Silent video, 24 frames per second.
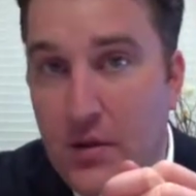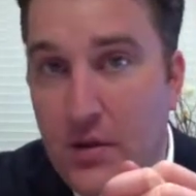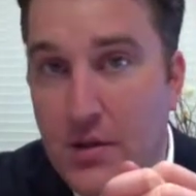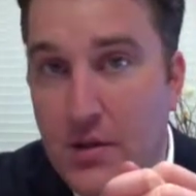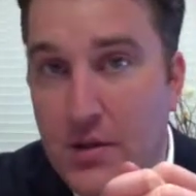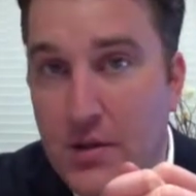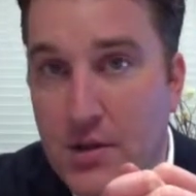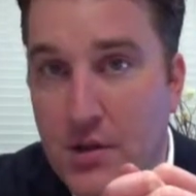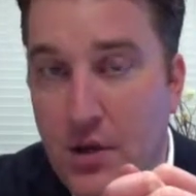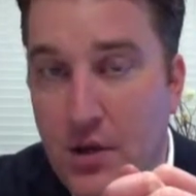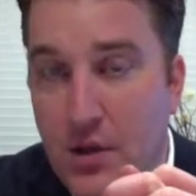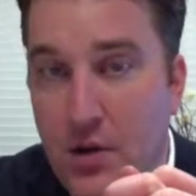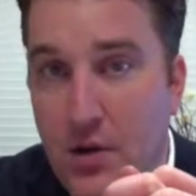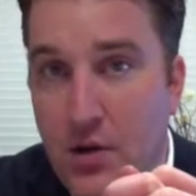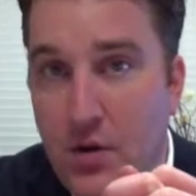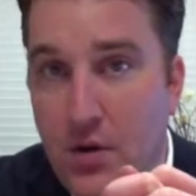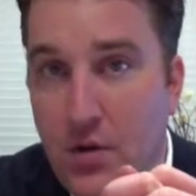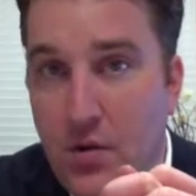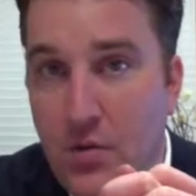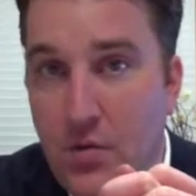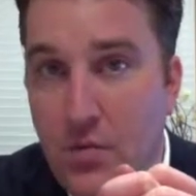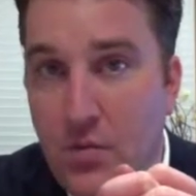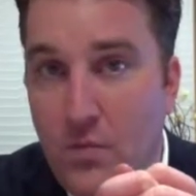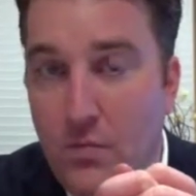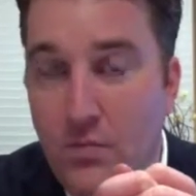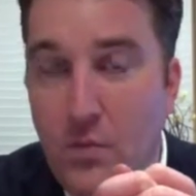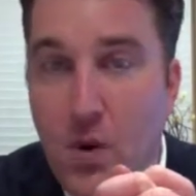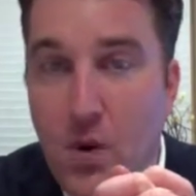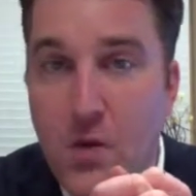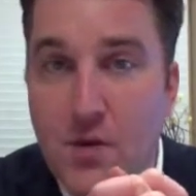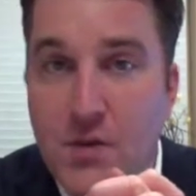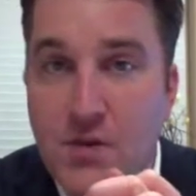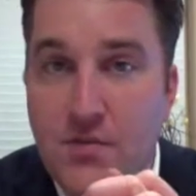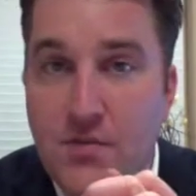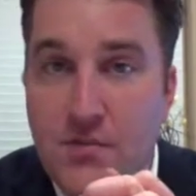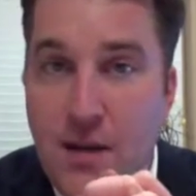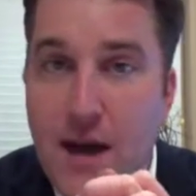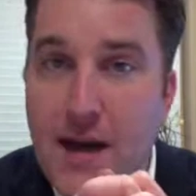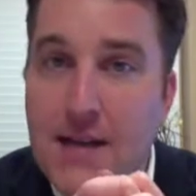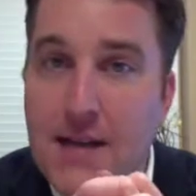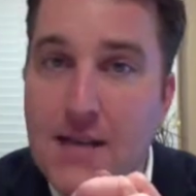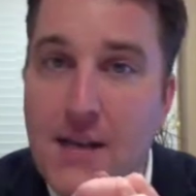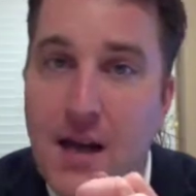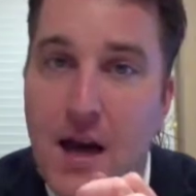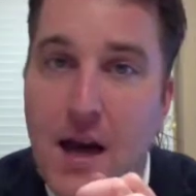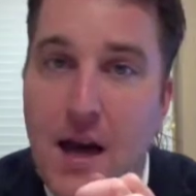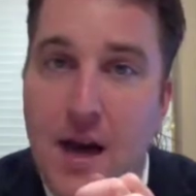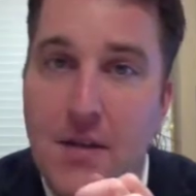So most of my
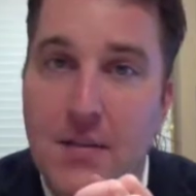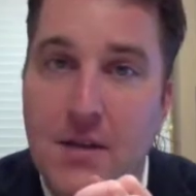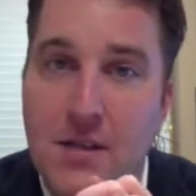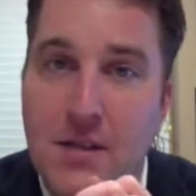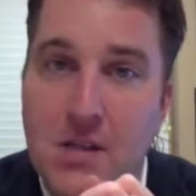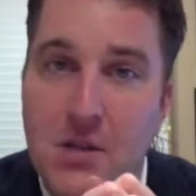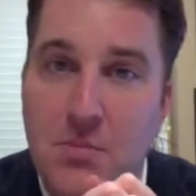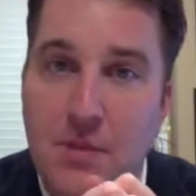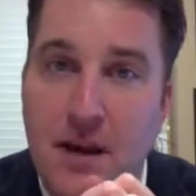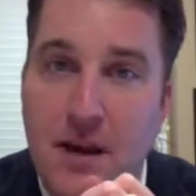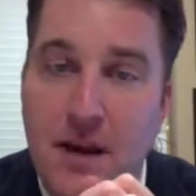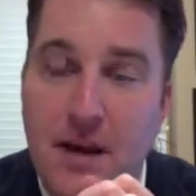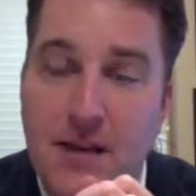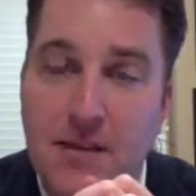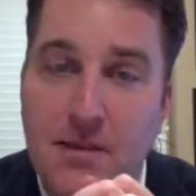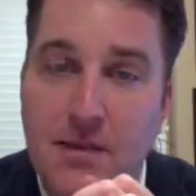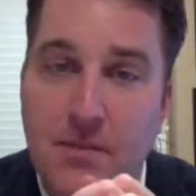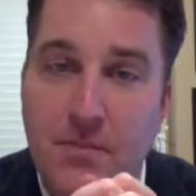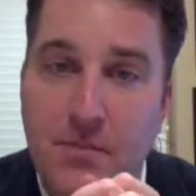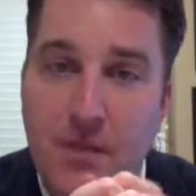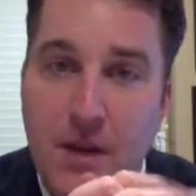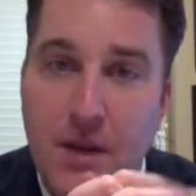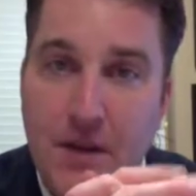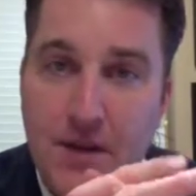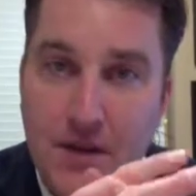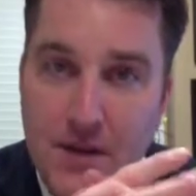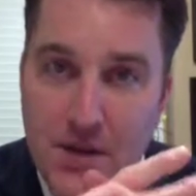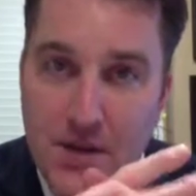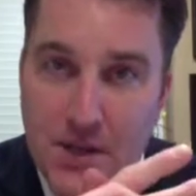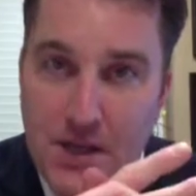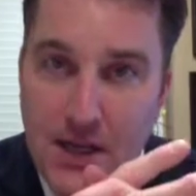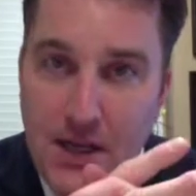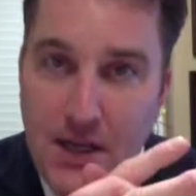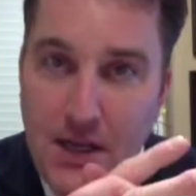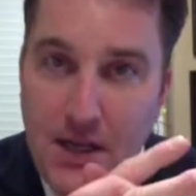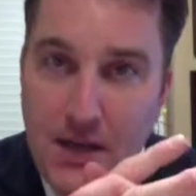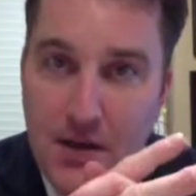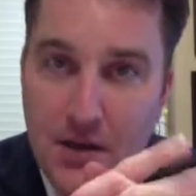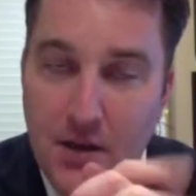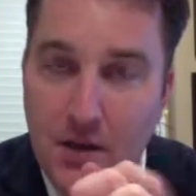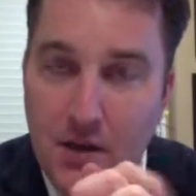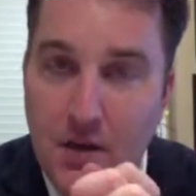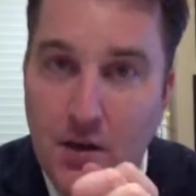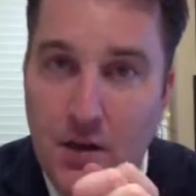time is spent in the city